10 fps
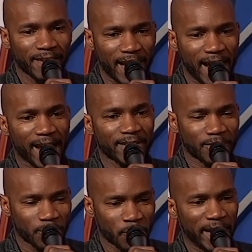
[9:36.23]

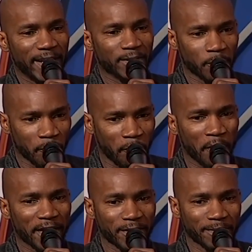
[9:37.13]
last train to
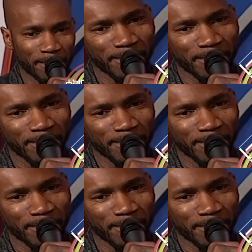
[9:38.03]
freedom.